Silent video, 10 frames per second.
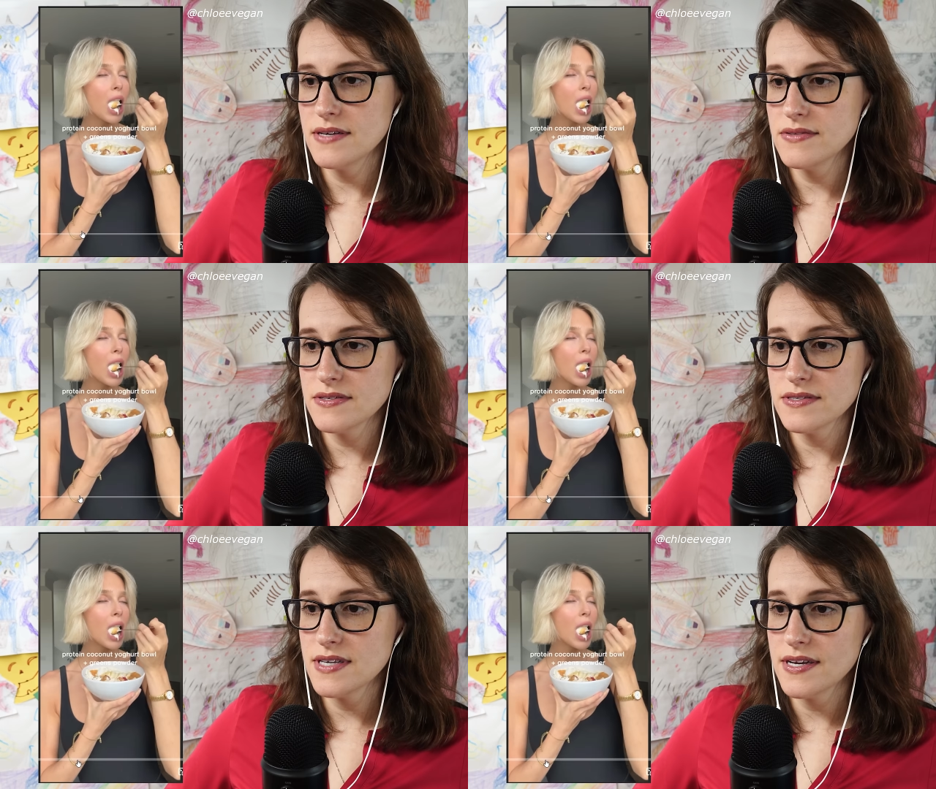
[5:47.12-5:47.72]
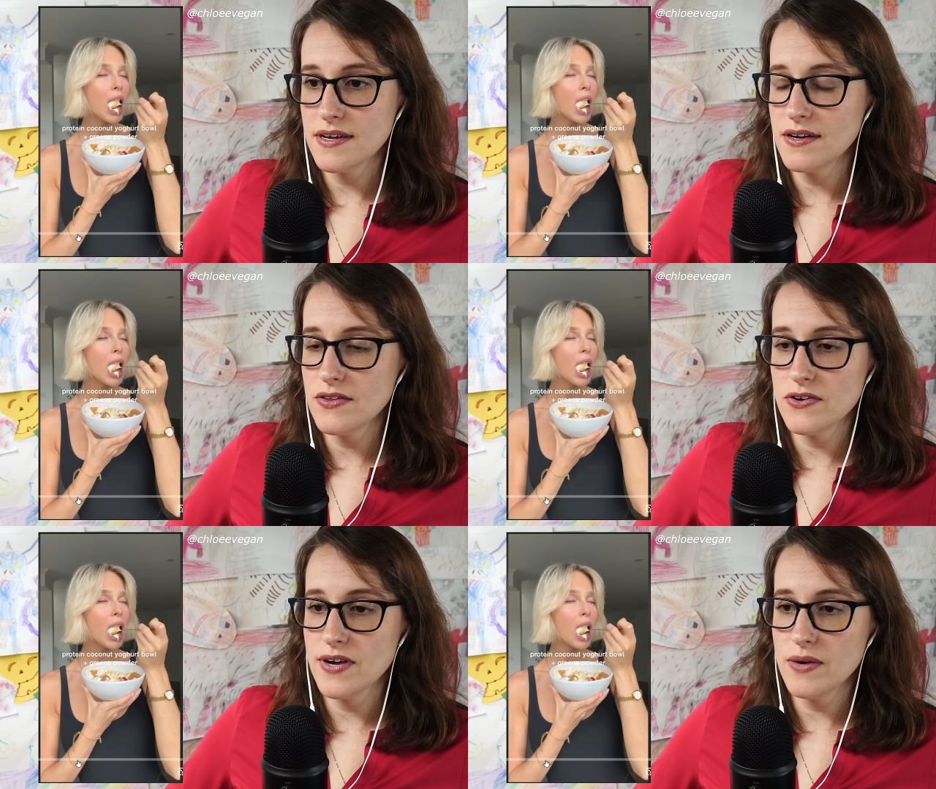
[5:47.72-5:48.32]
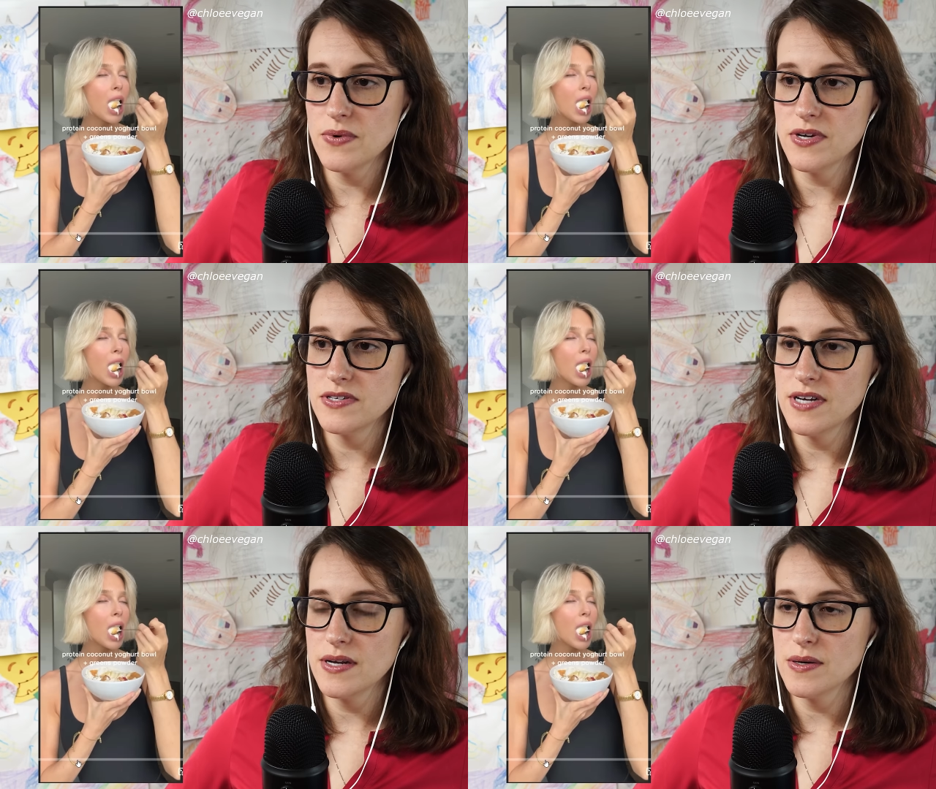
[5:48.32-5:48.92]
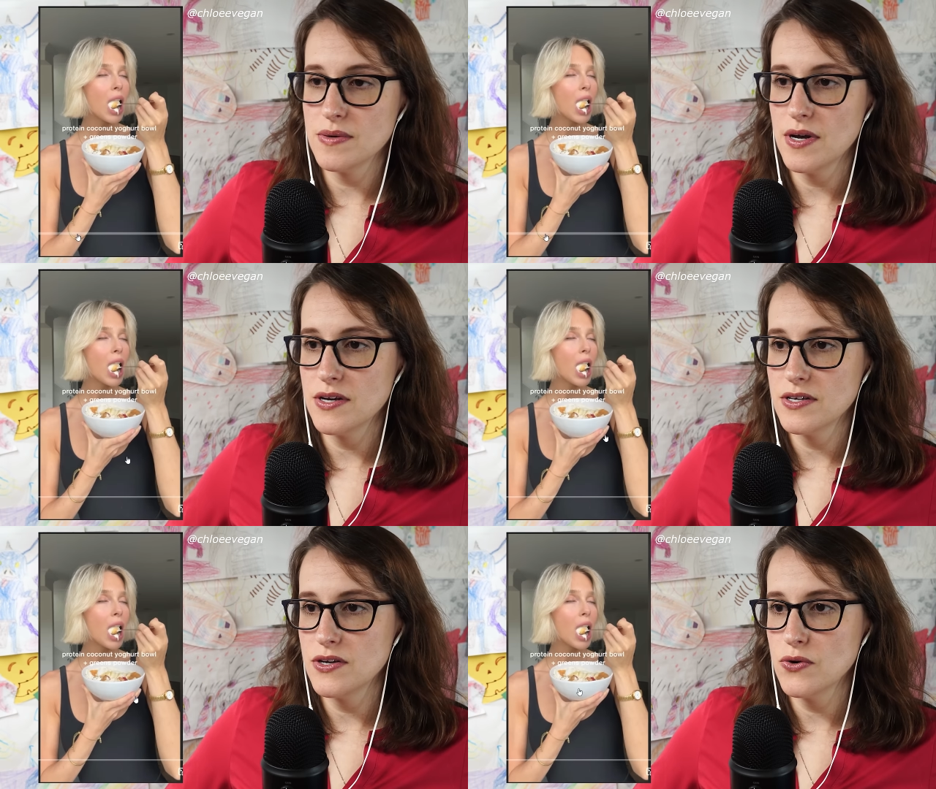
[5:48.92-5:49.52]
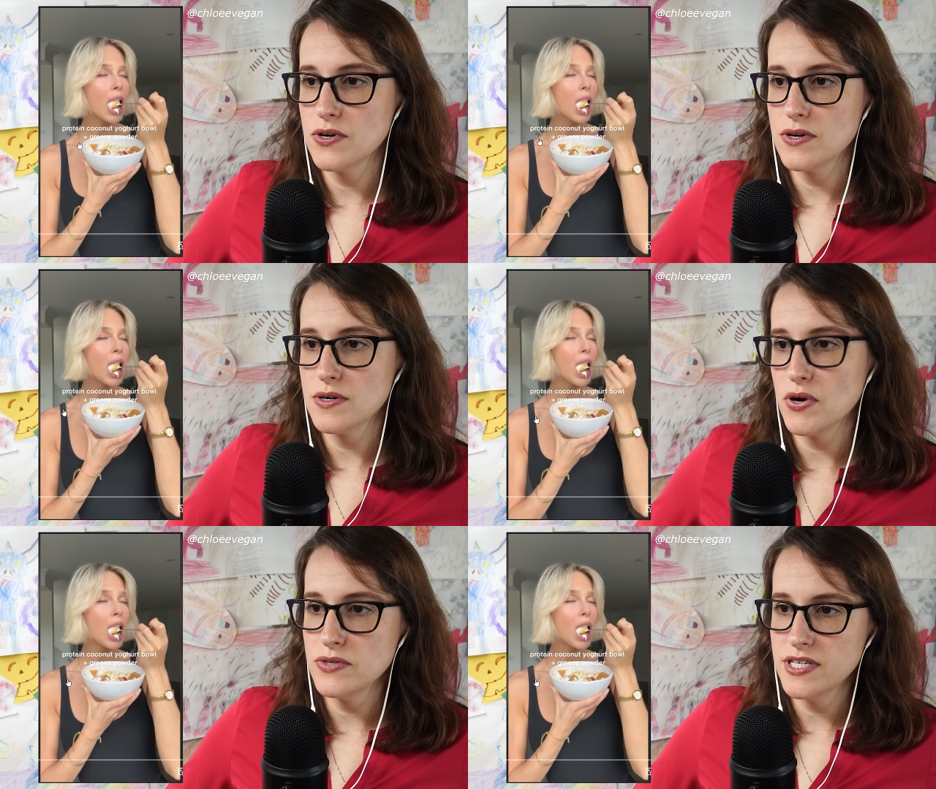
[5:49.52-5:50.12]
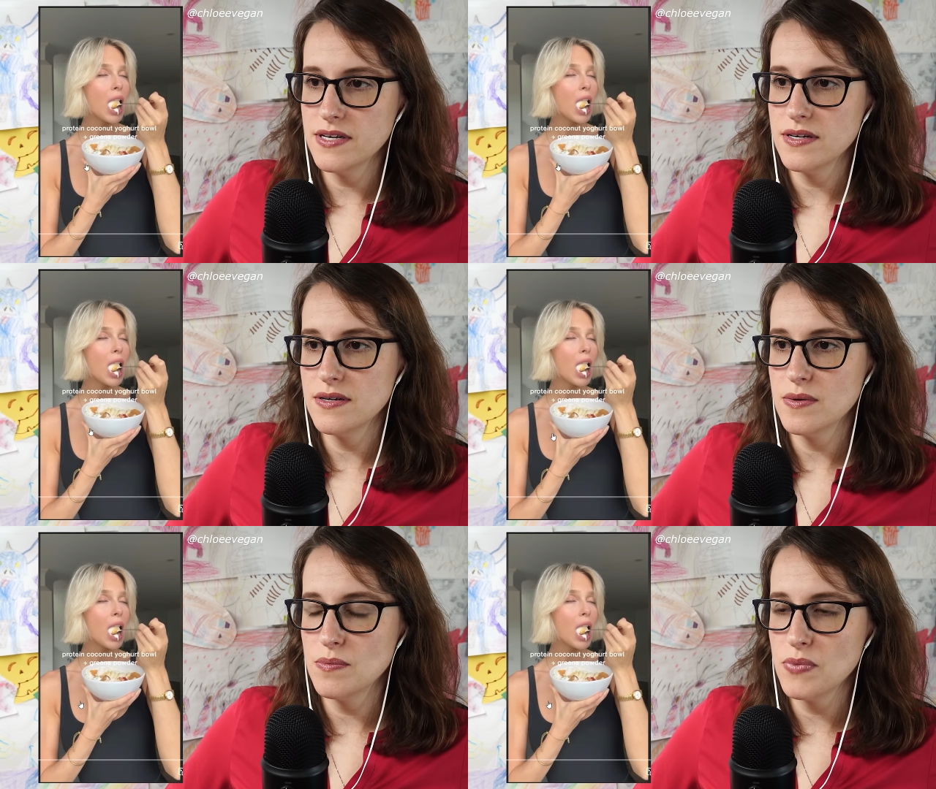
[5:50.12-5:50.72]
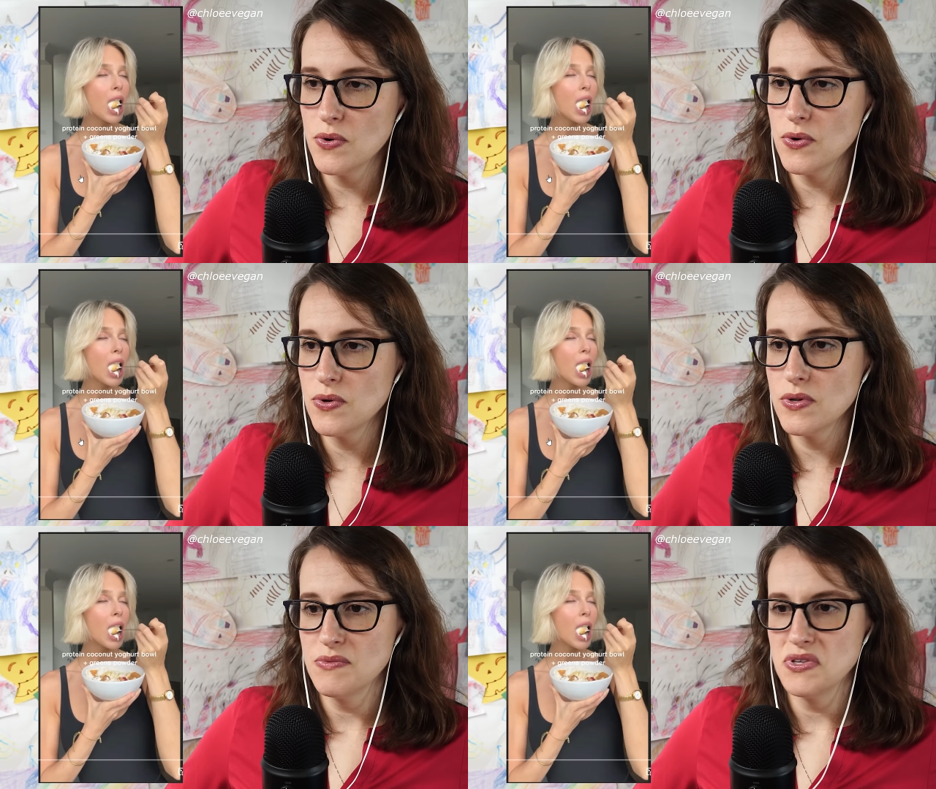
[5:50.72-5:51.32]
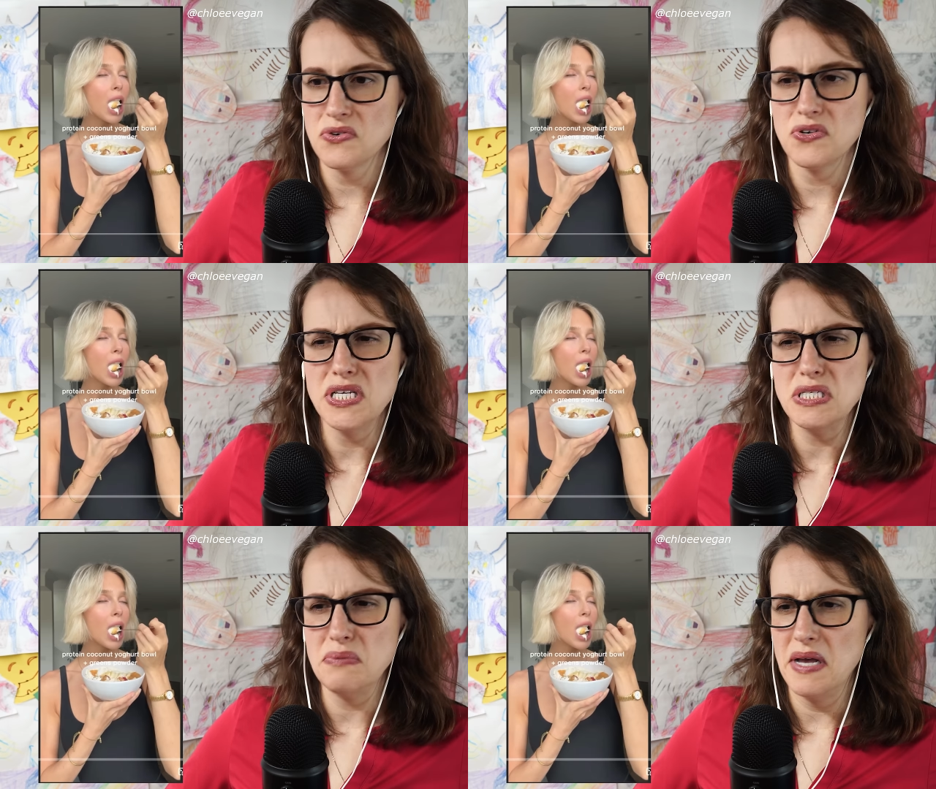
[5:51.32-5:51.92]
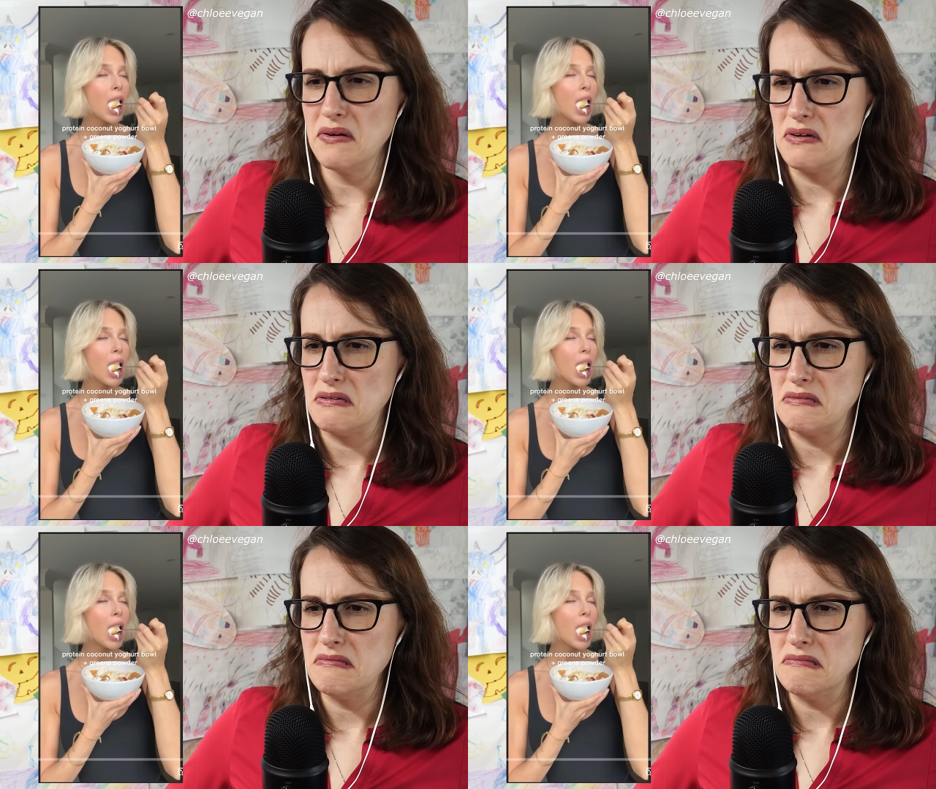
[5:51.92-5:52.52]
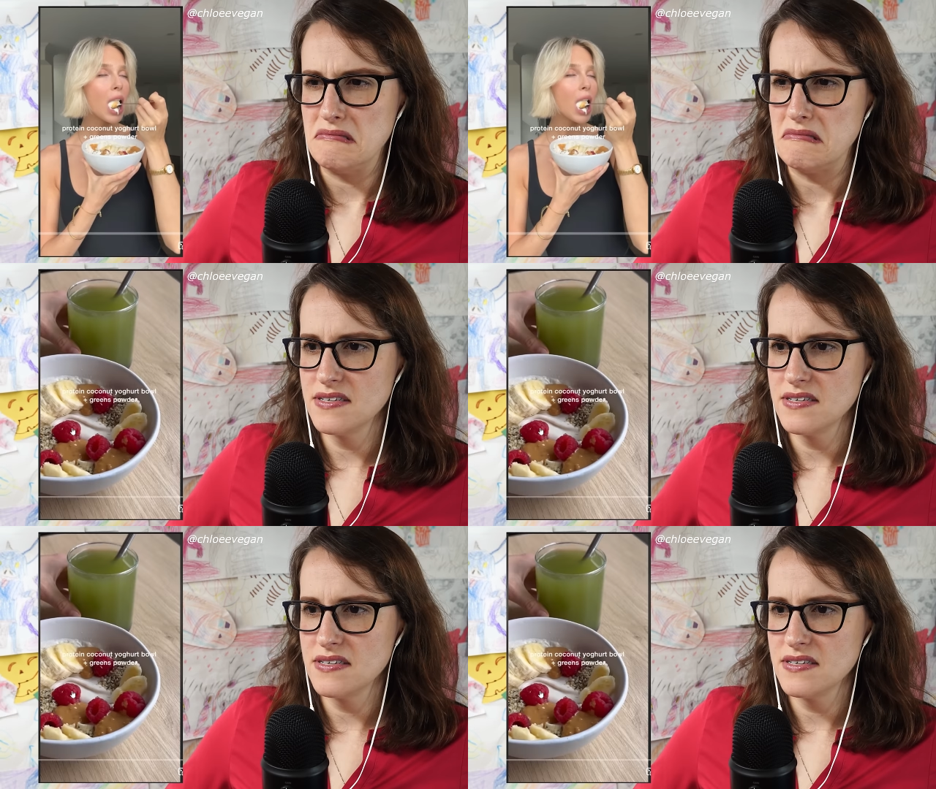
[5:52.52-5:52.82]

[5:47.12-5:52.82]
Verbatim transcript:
Speaker 1: That looks like another great one. You got a, a yogurt protein bowl with greens powder. Ooh,